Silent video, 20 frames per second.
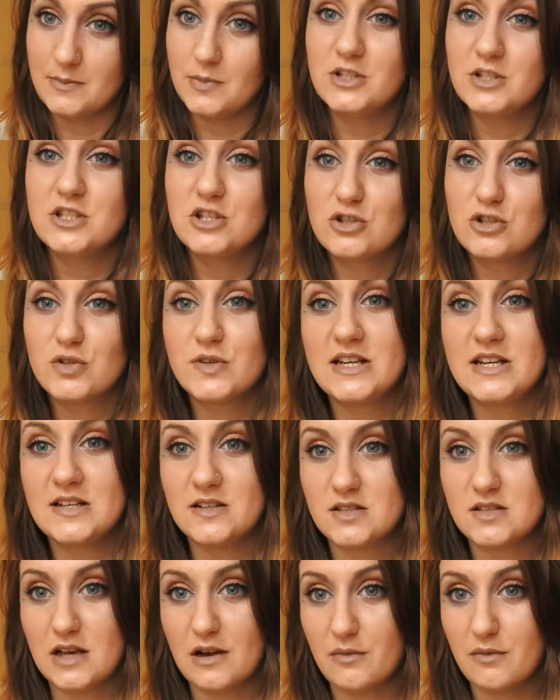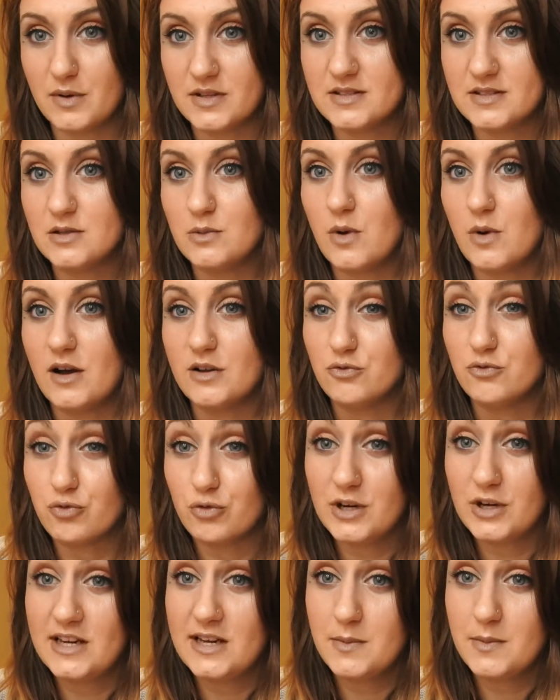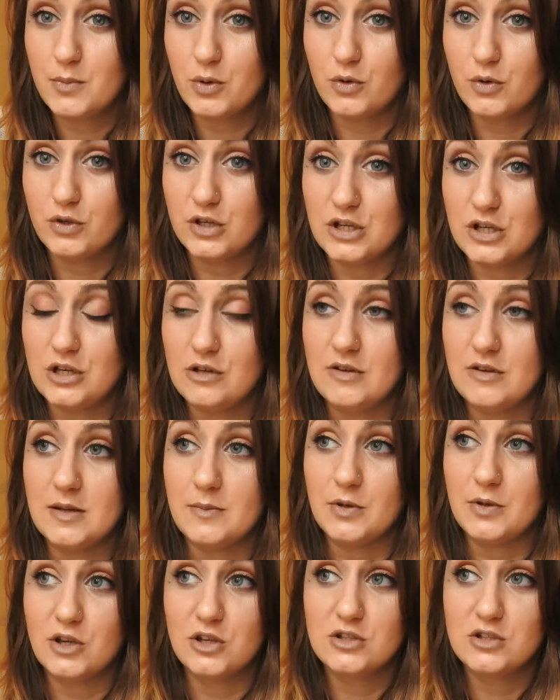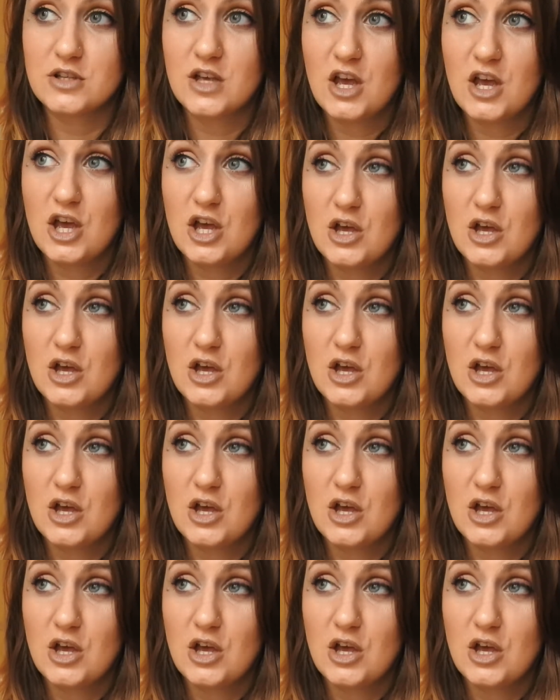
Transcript: but to treat yourself once in a while is really important at uni, because